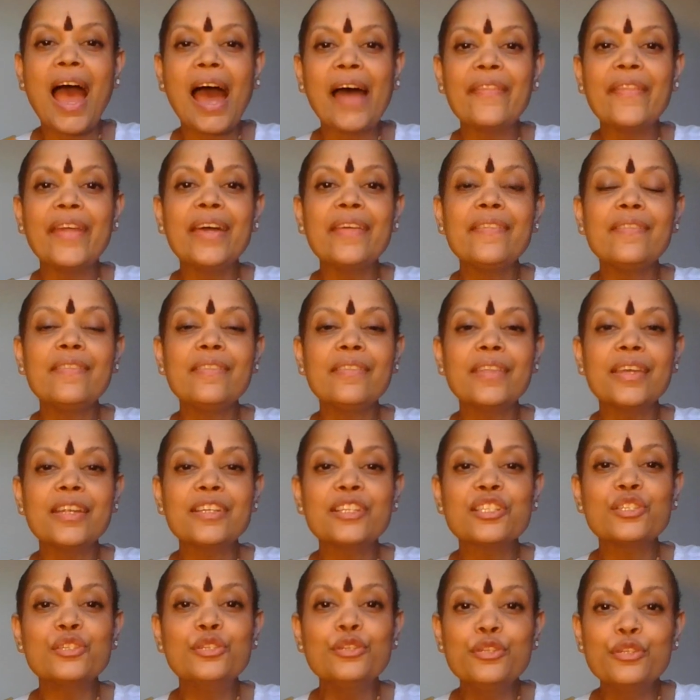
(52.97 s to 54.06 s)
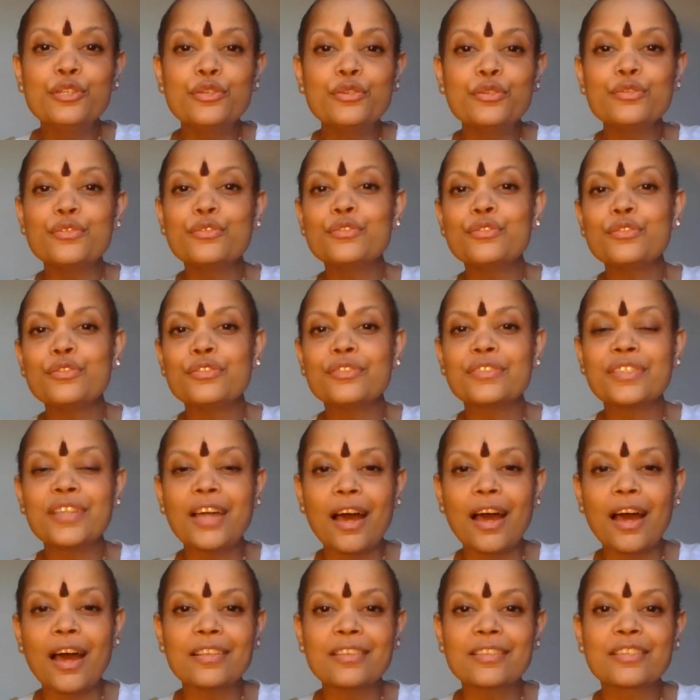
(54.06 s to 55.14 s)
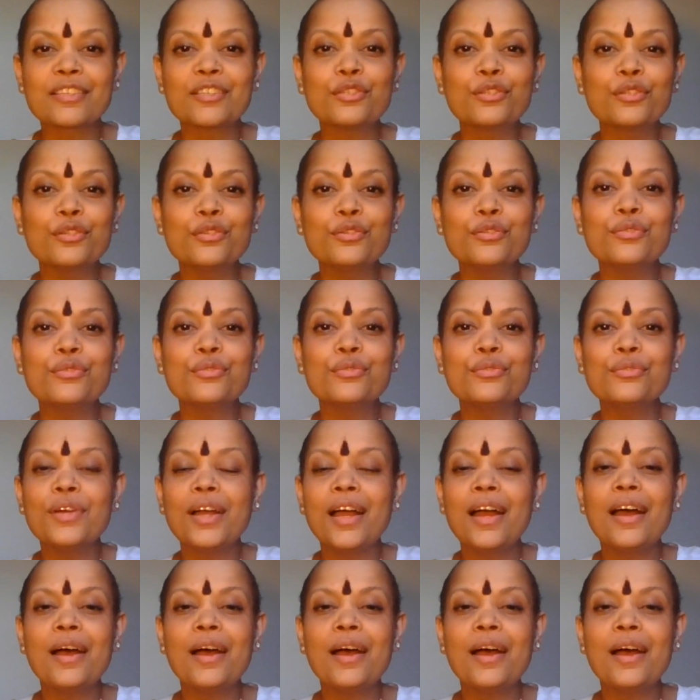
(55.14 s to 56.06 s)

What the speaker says: And then there's new tasks, new